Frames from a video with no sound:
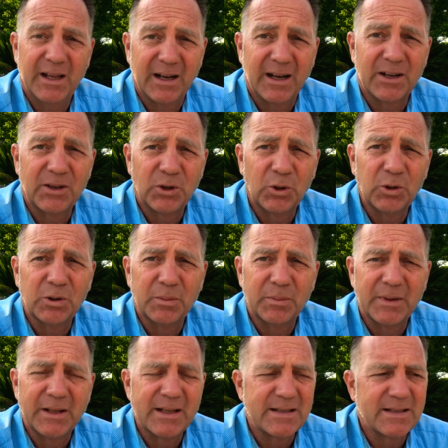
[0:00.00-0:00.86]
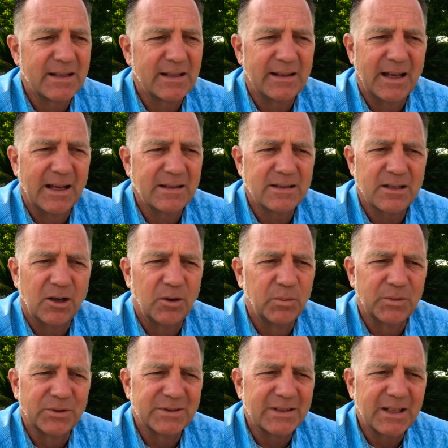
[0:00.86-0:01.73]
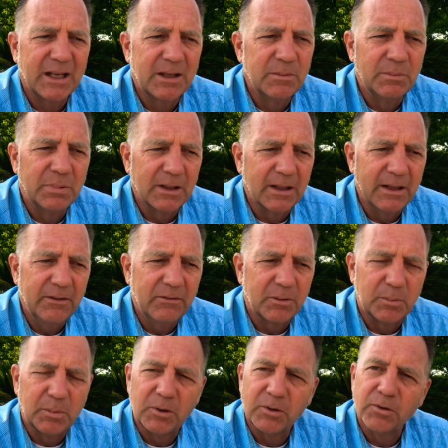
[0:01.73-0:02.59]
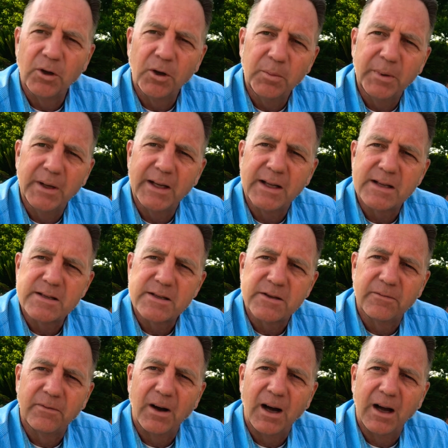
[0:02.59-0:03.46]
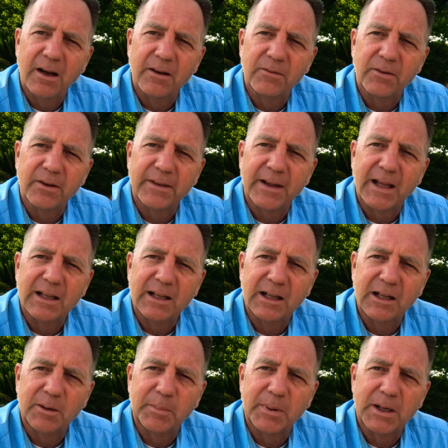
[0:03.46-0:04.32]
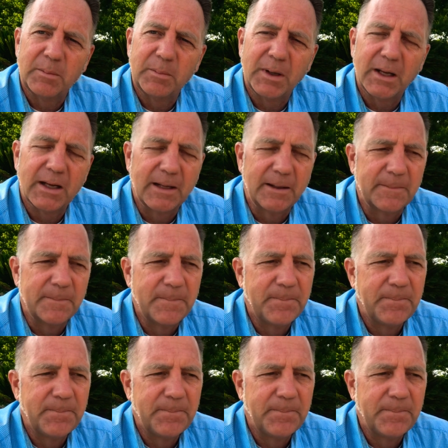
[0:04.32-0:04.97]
And I told them. And they said, That's almost unbelievable. Nobody can survive on that little bit of money.